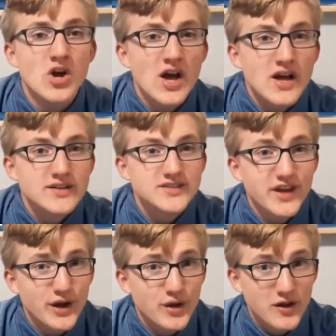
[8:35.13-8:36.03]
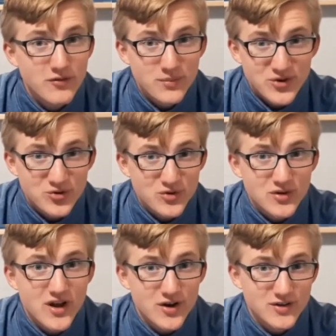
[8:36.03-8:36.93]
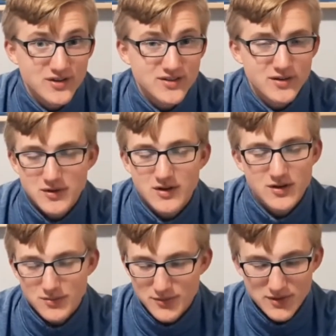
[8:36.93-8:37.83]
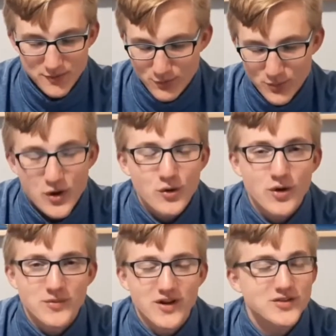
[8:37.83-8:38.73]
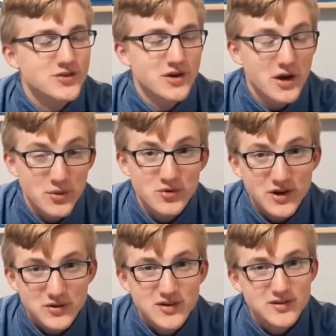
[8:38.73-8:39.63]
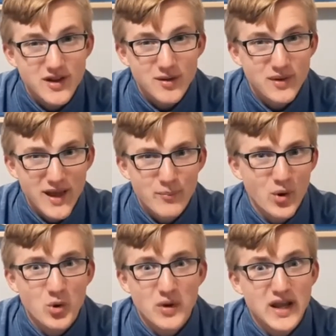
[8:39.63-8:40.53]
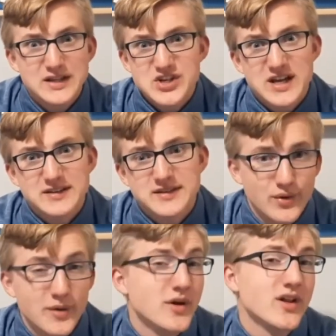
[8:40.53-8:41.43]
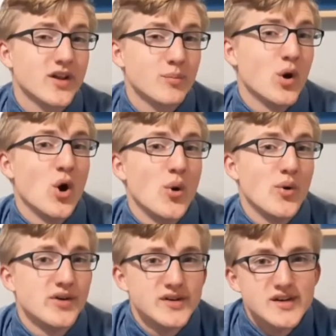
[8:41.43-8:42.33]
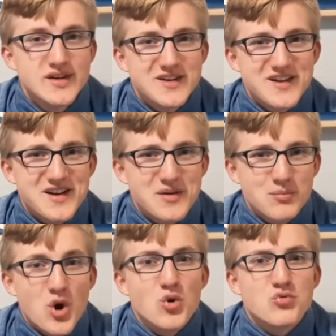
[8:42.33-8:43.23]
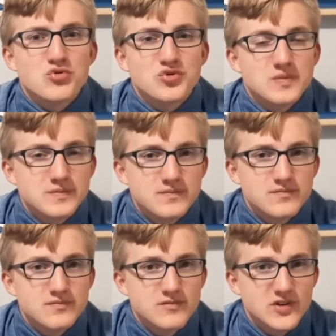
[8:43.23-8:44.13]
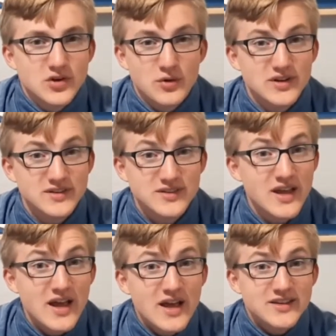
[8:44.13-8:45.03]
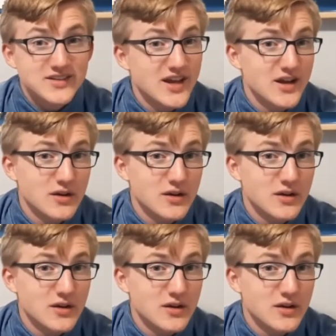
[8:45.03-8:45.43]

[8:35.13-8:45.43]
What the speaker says: scale of mineral hardness, I'm calling him Mo, I'm not sure how you pronounce his name, M-O-H-S. I'm calling him Mo, Mohs. So his scale of